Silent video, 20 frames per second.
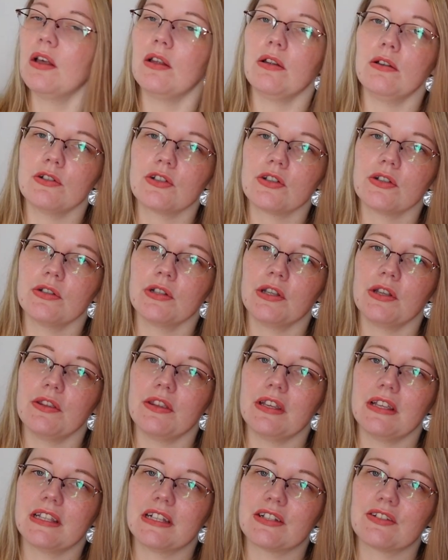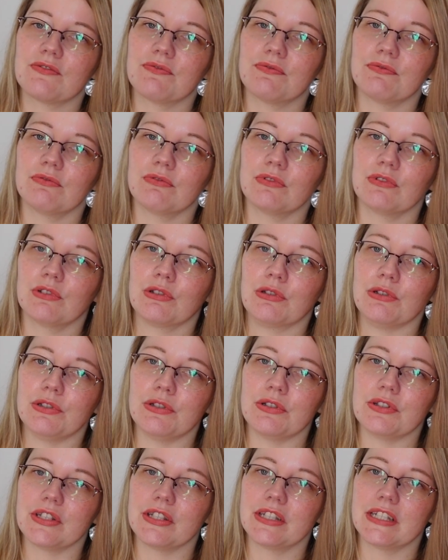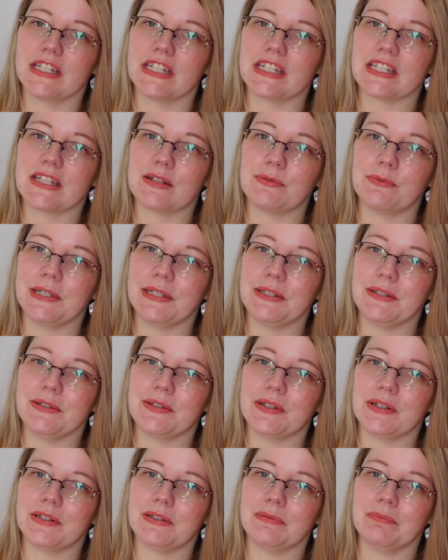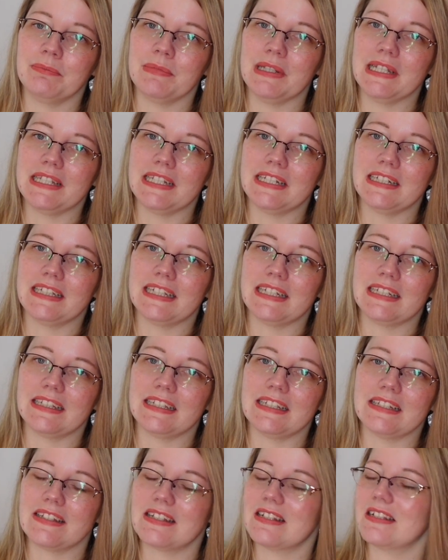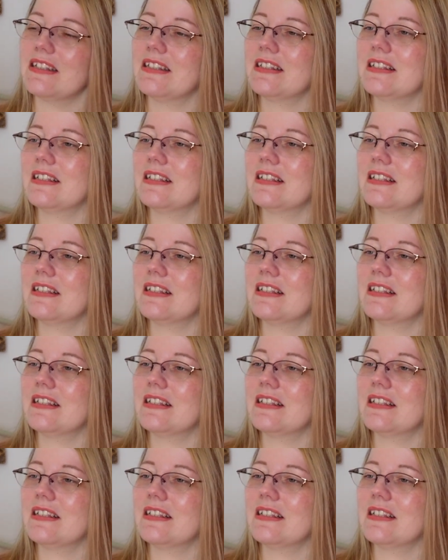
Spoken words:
also another thing that's good is that when you are making like these